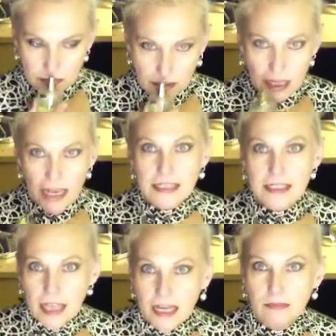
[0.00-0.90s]
Yes,
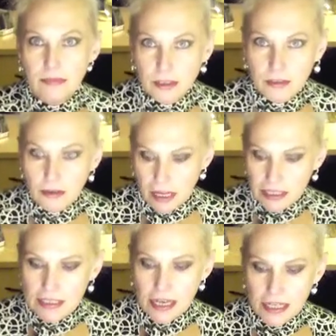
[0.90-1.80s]
light blue
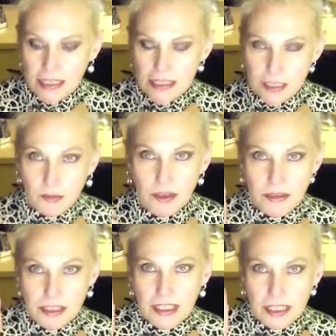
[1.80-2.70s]
is kind of
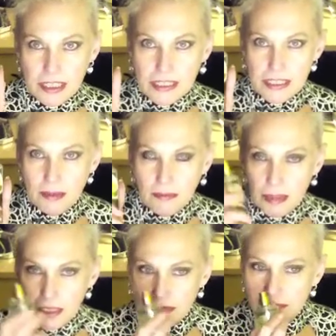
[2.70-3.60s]
similar to this,
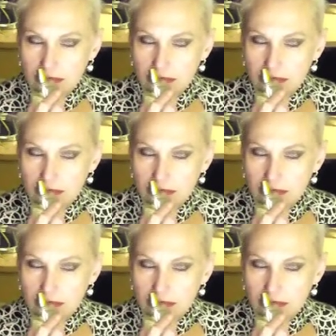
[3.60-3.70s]
but